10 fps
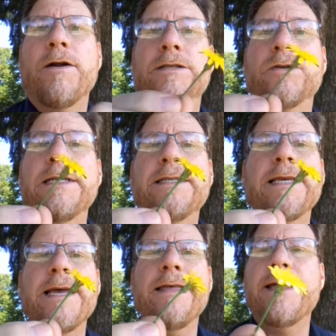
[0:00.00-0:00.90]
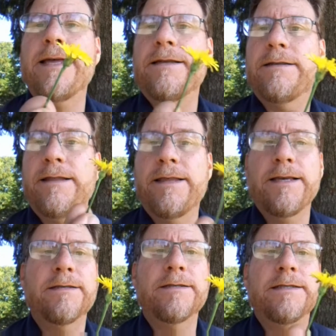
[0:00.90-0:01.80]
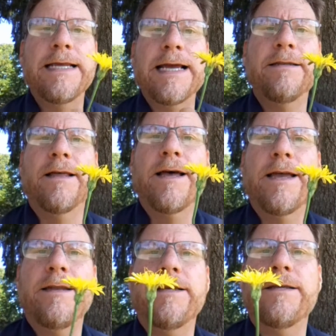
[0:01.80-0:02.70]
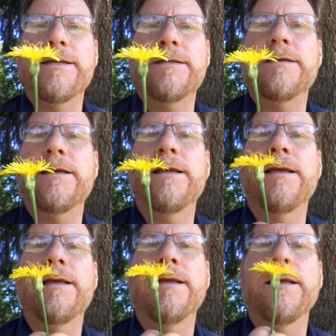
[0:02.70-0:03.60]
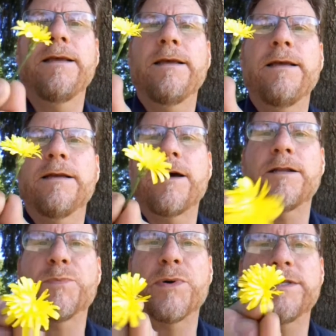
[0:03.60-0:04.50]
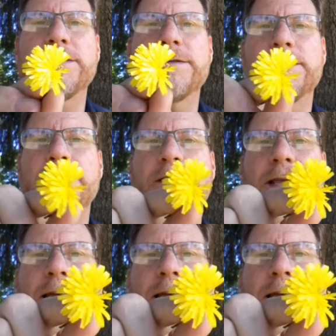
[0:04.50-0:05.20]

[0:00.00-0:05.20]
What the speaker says: Alright, so let's say that this dandelion is God's presence,